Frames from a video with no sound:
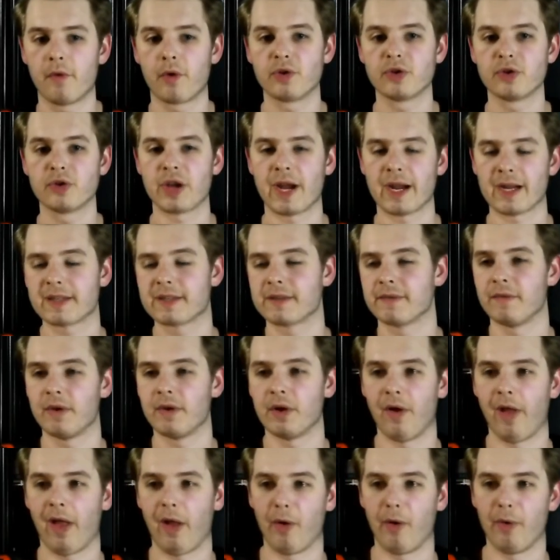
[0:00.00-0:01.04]
Jacksonville,
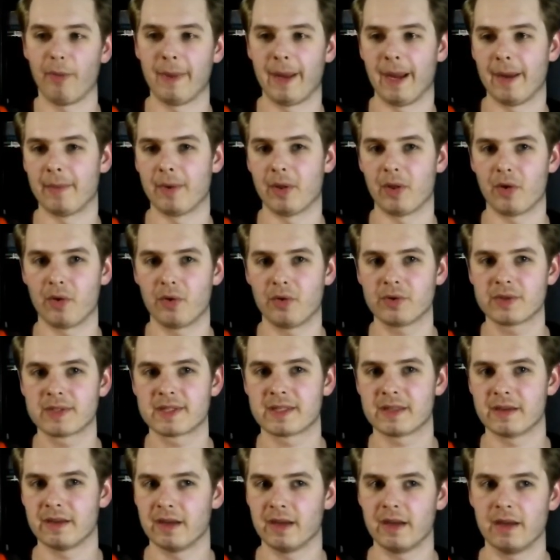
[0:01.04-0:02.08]
Alabama, the whole
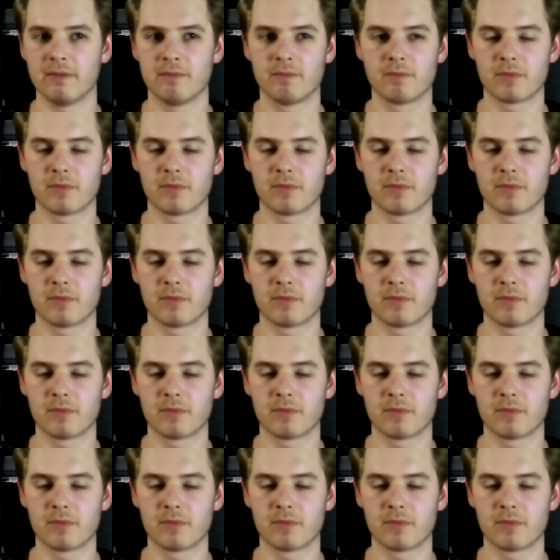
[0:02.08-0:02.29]
city,